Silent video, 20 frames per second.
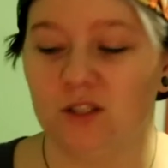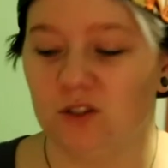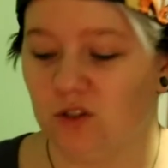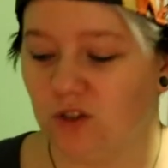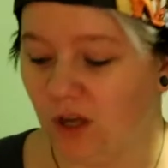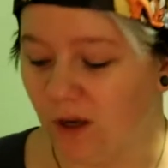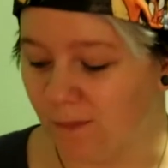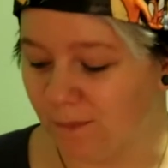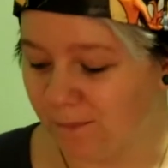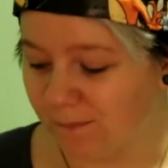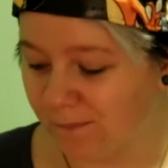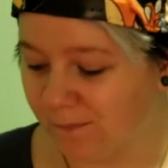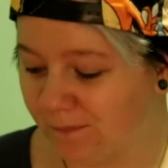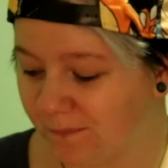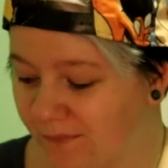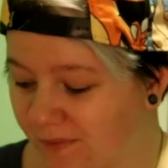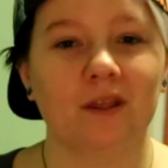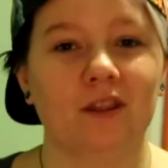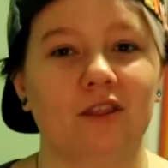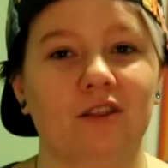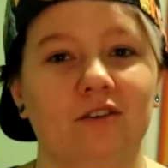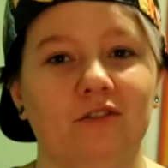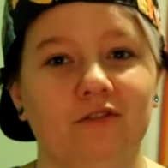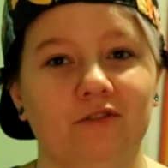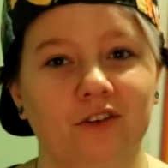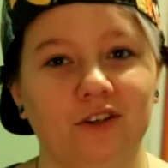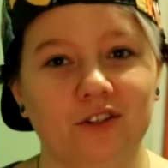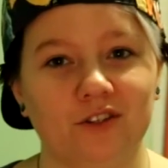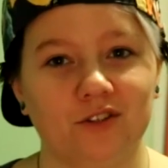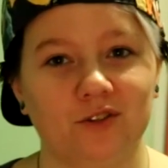So, the
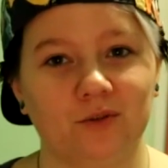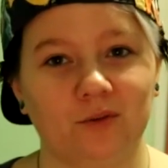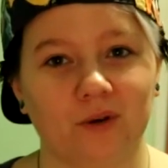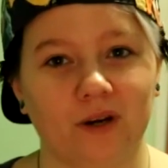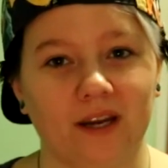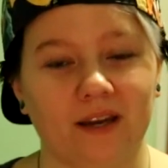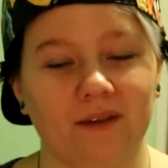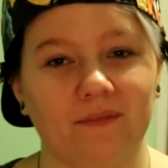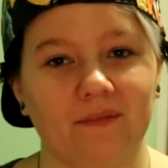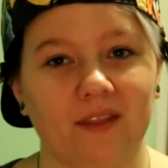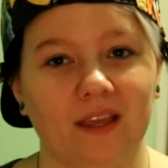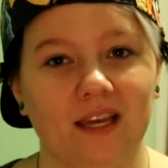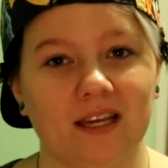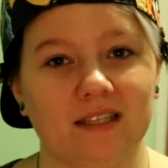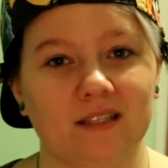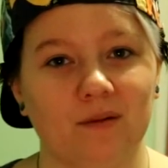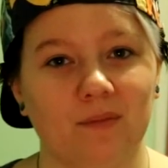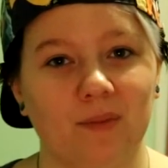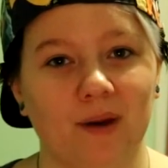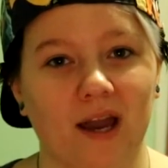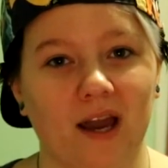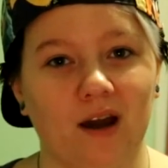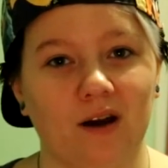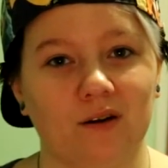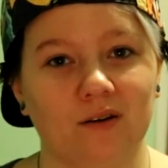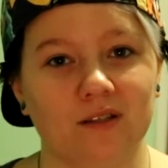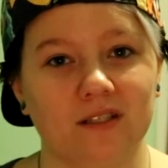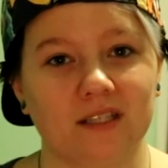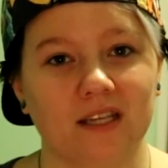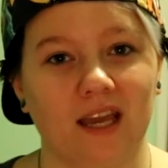first story is
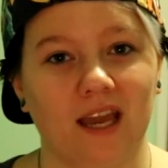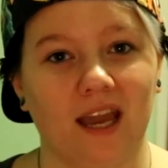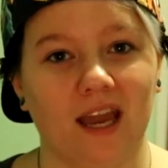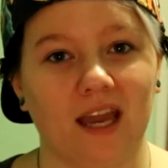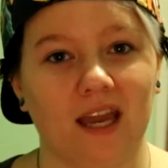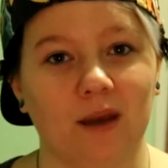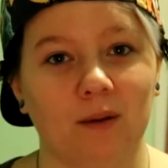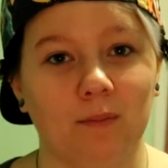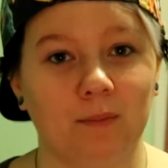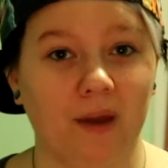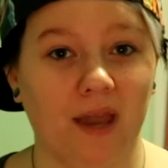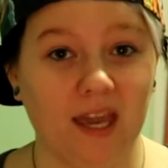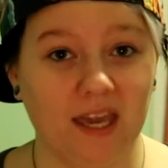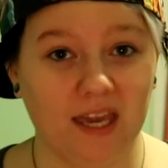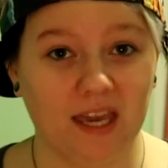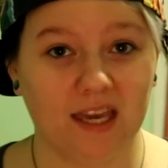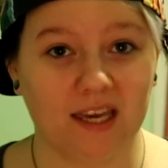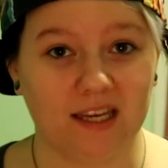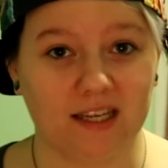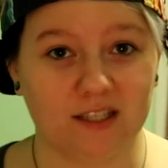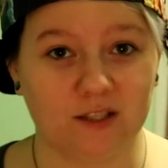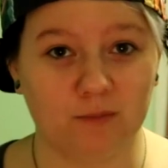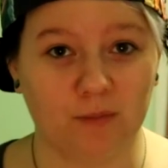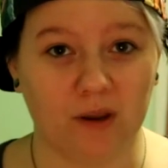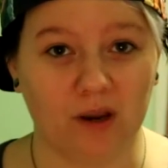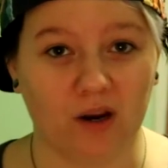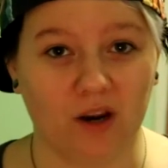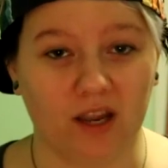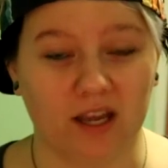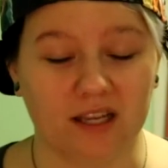about a baking
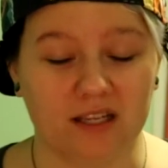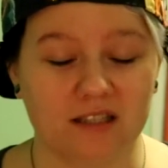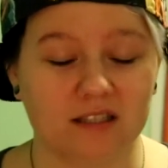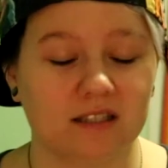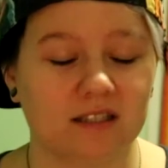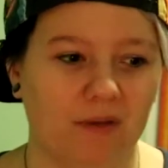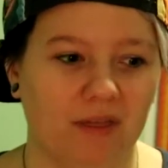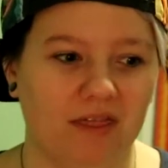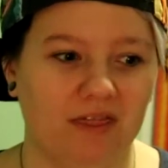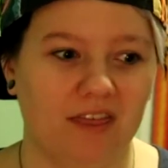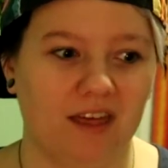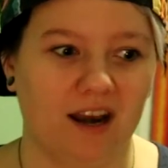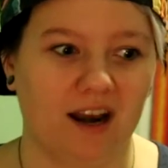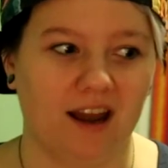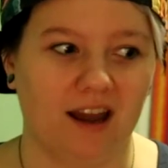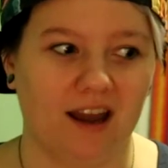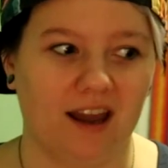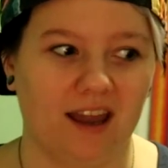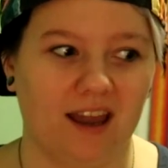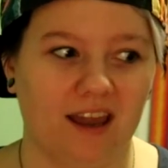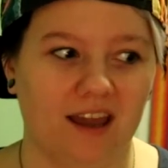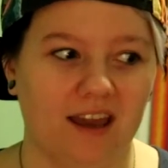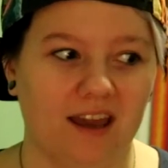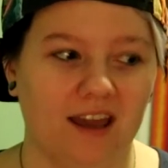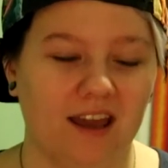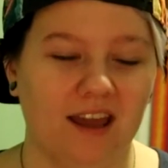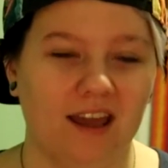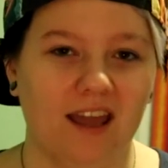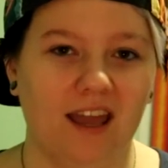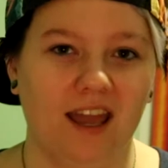experience that I
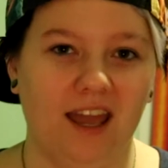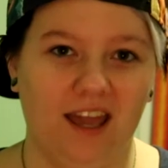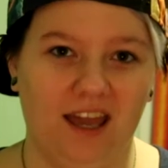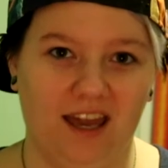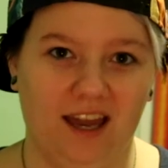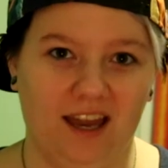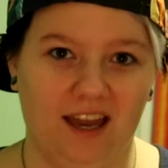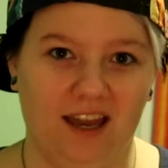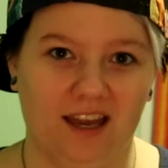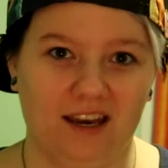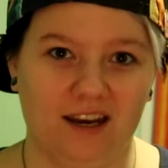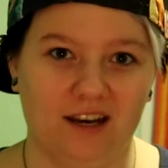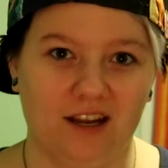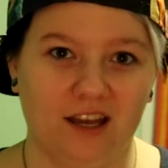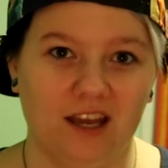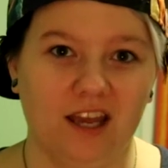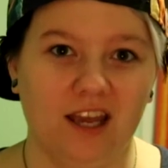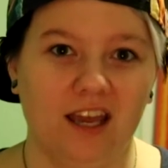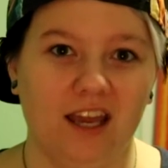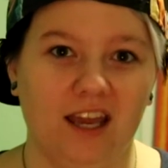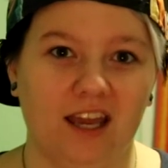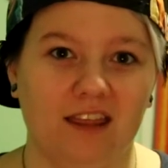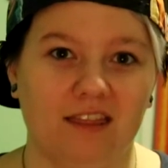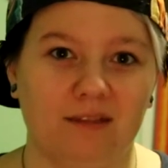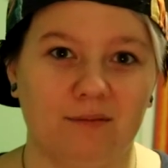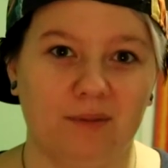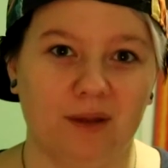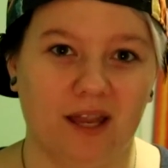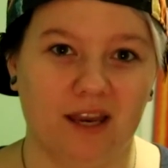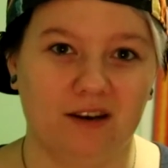had in
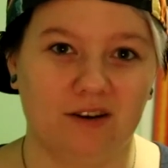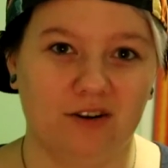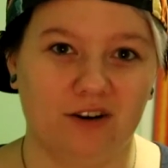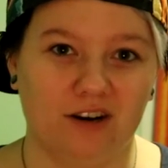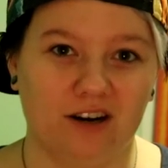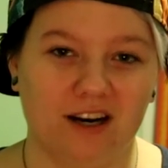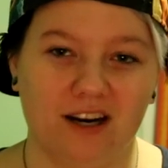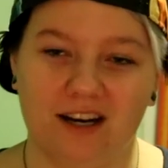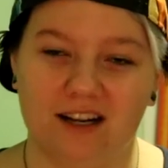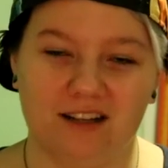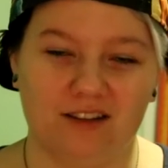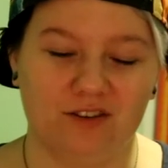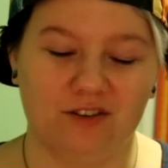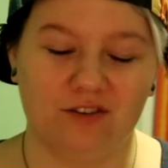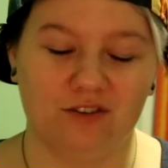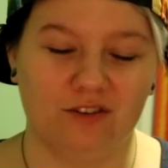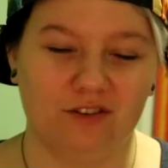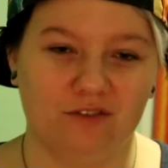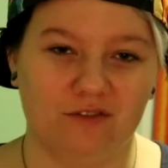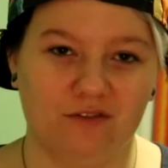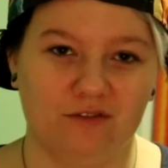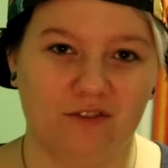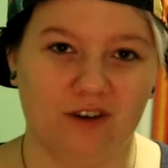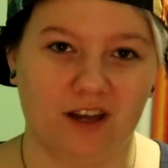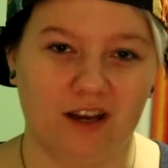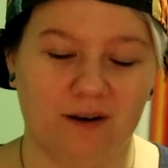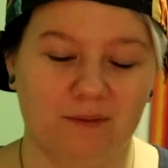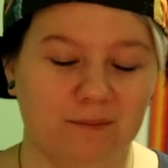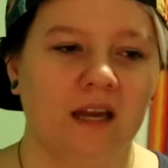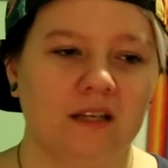the blender and it's
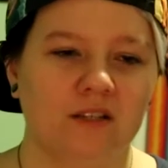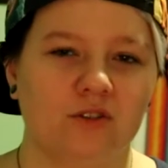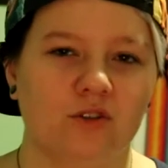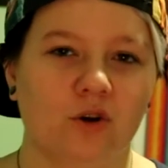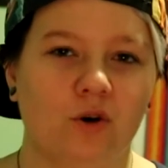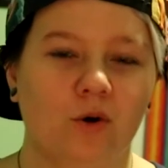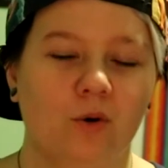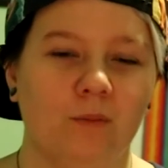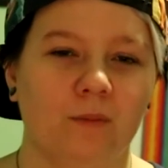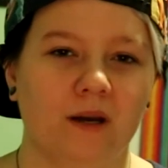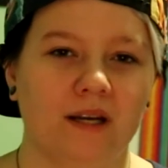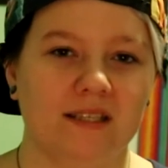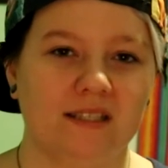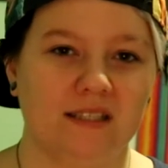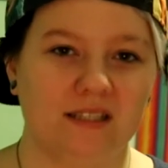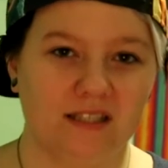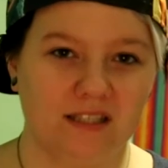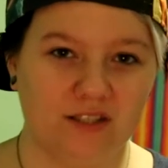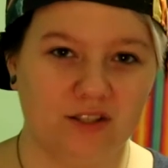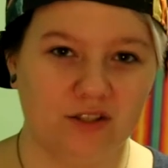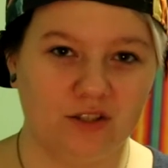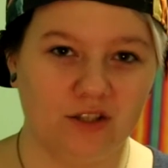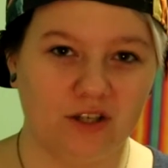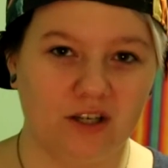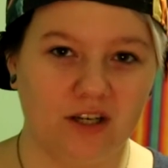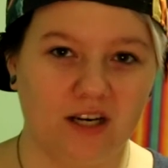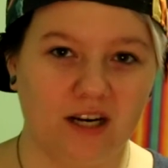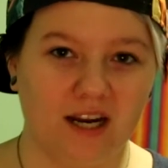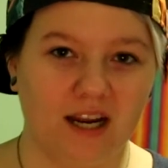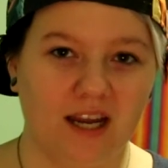fun. So my
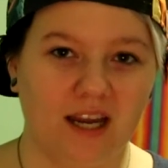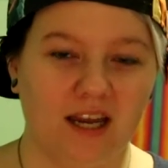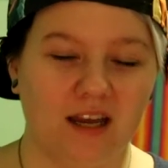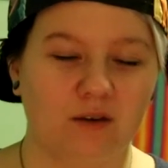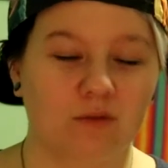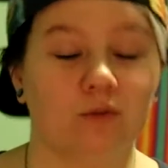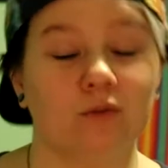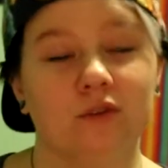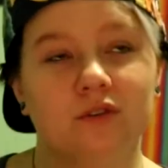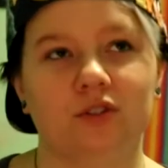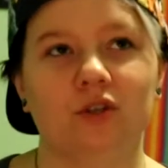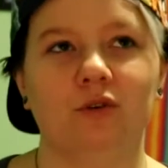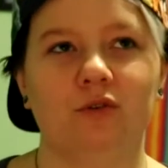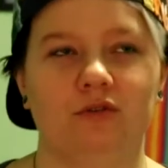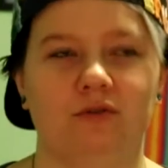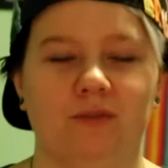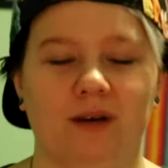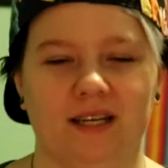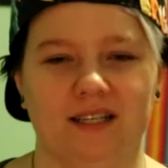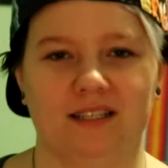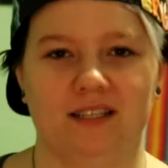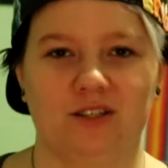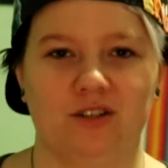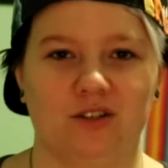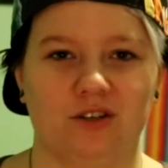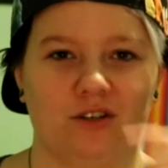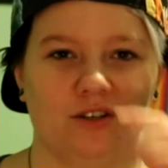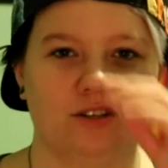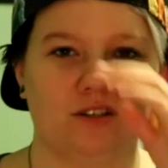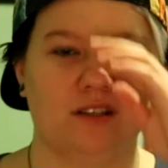sister, well two of my
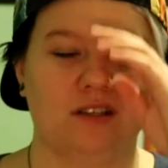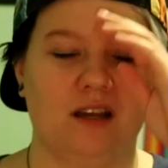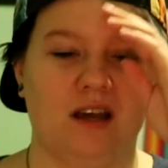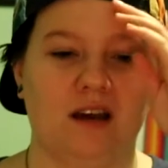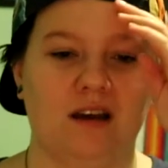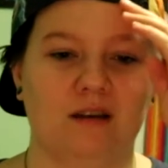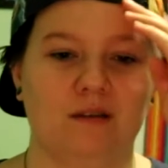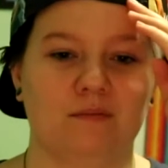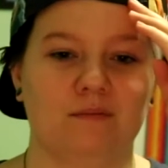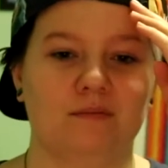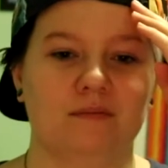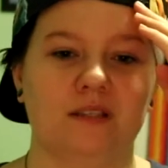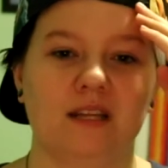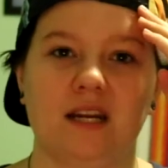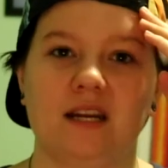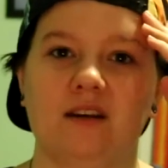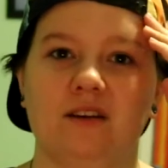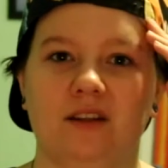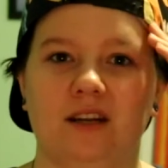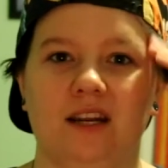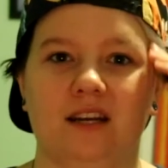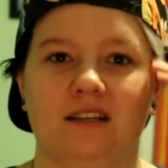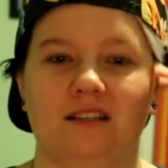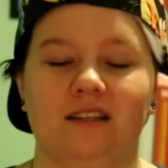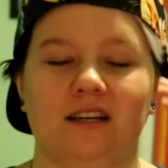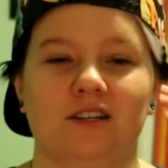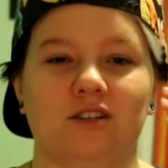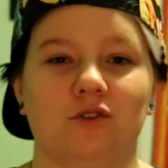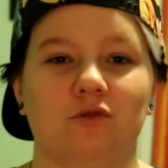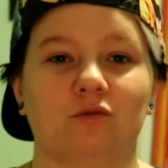sisters, um, Danielle and
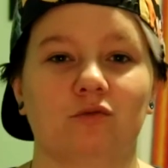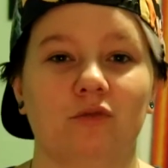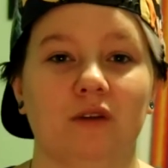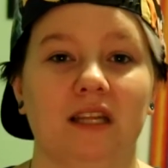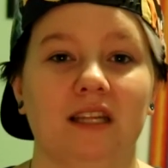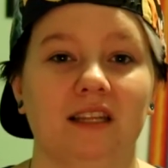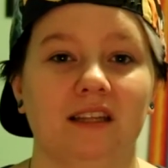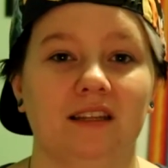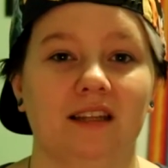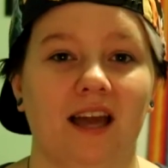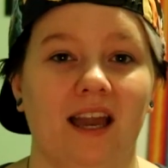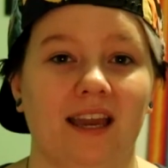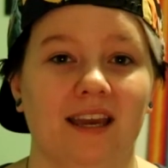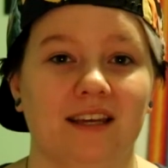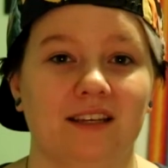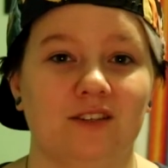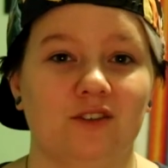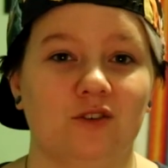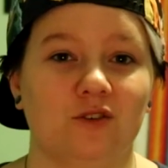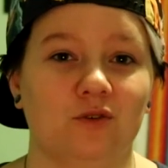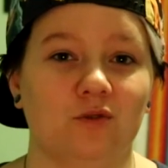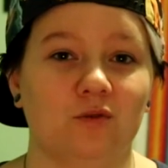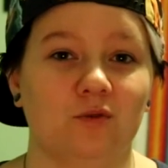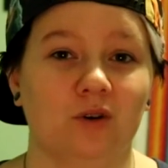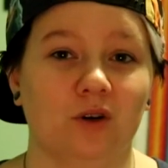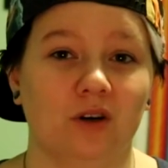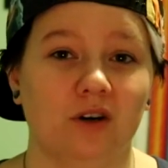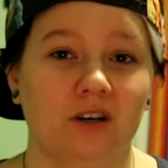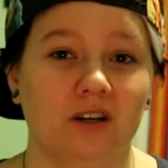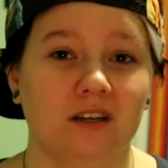Anastasia really like to
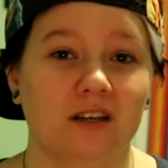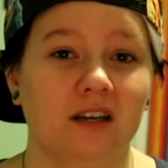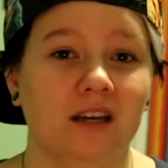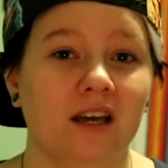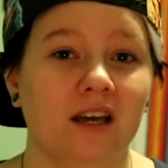cook.